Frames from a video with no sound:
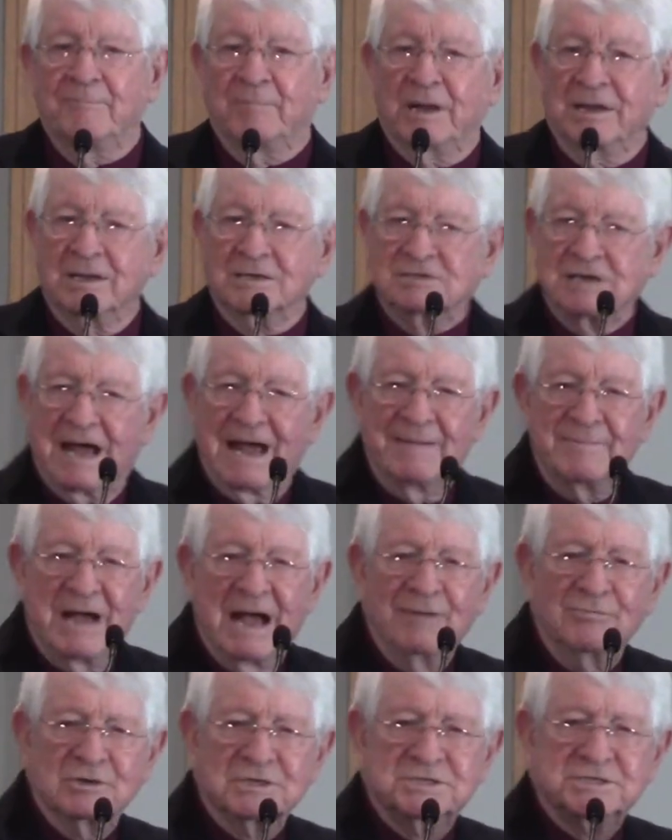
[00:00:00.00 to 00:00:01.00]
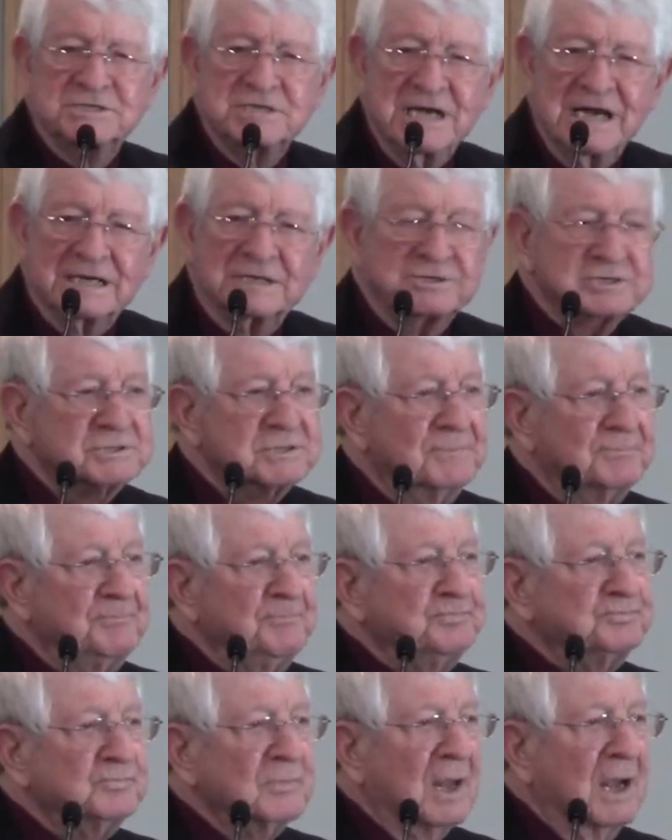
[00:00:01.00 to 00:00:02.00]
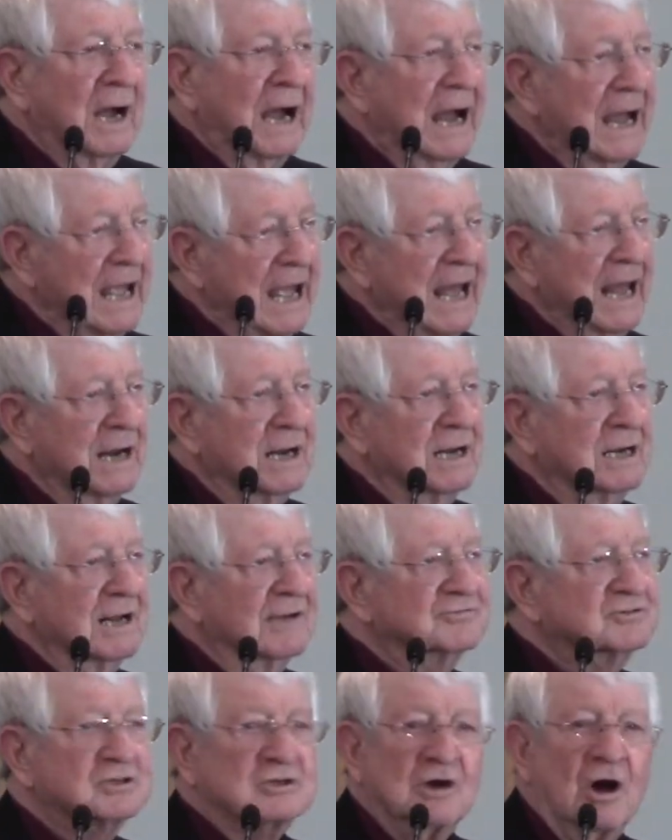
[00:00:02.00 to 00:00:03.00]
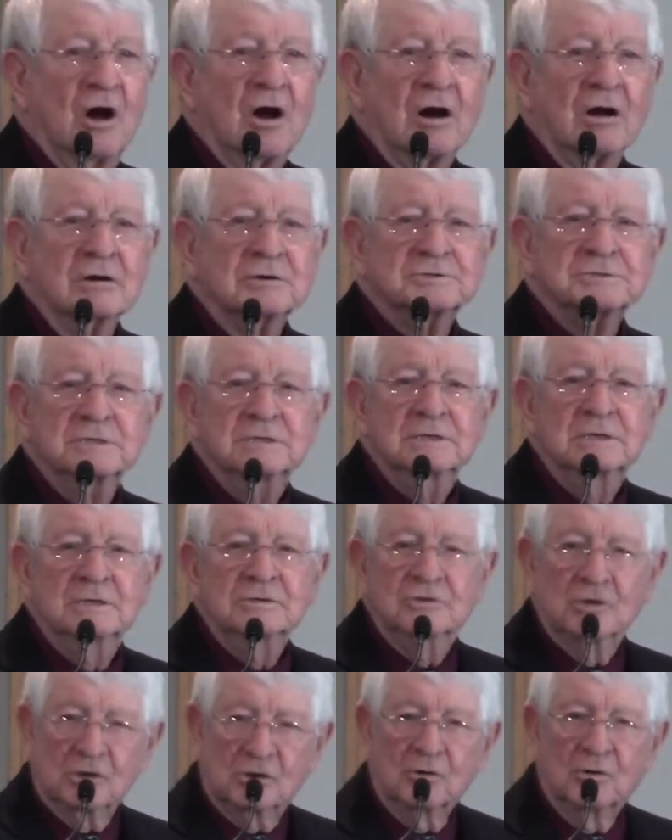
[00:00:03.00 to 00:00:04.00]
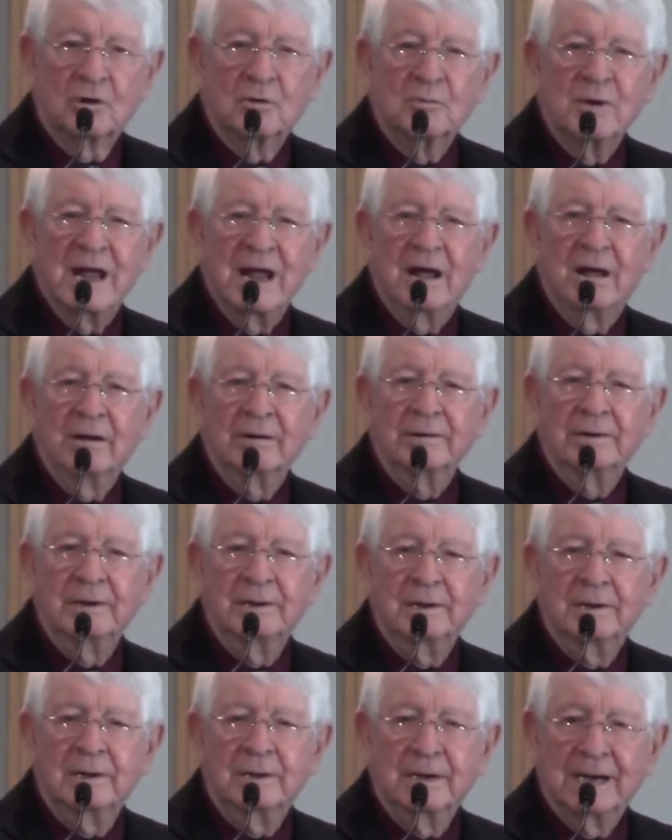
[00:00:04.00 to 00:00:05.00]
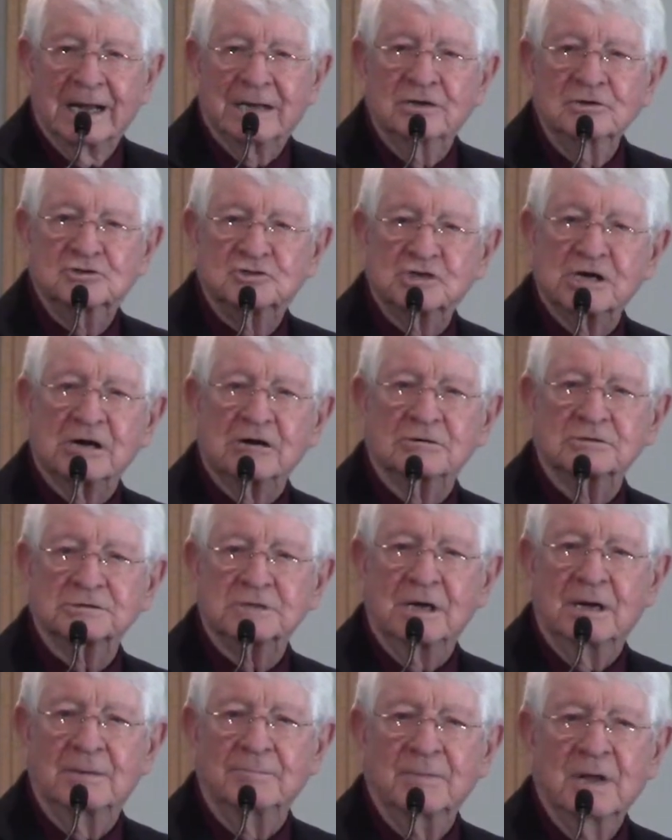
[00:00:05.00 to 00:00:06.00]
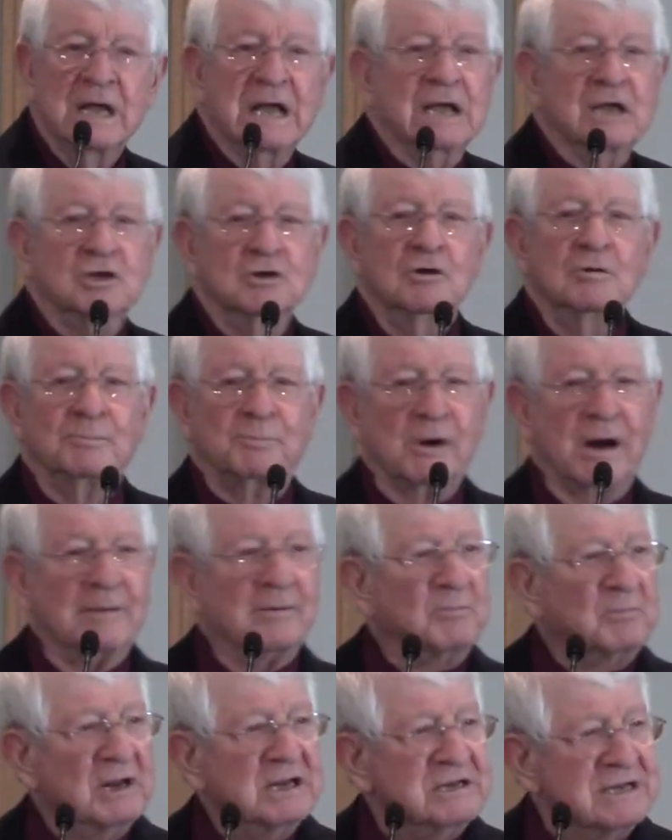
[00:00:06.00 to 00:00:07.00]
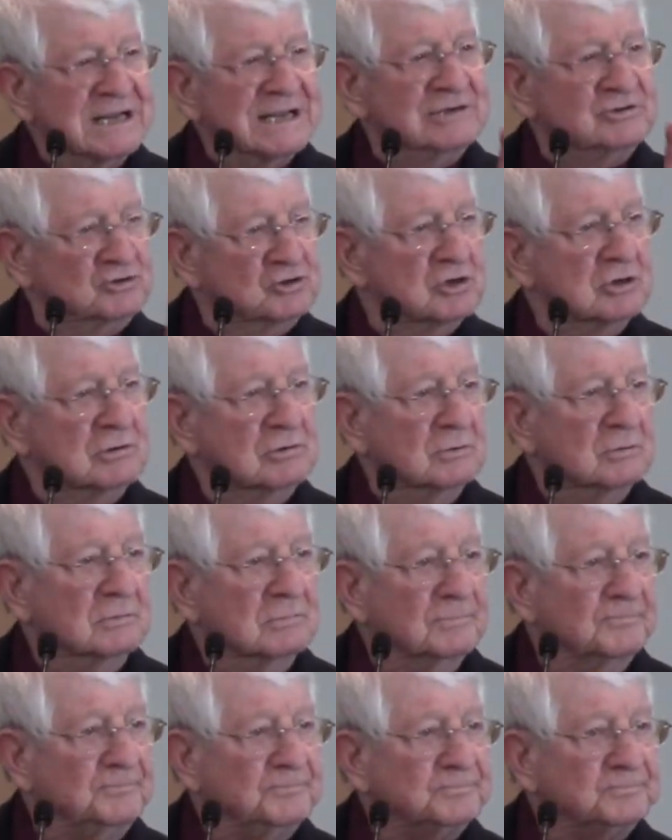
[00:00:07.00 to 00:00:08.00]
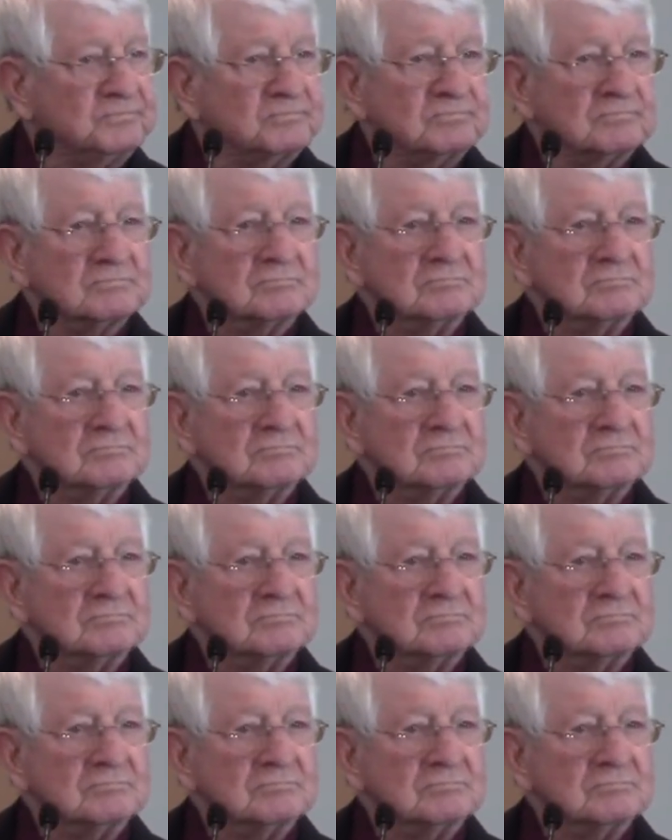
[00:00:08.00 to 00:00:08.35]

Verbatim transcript: By the time I was six, I had enough scars to go around. I could share some. You probably did too.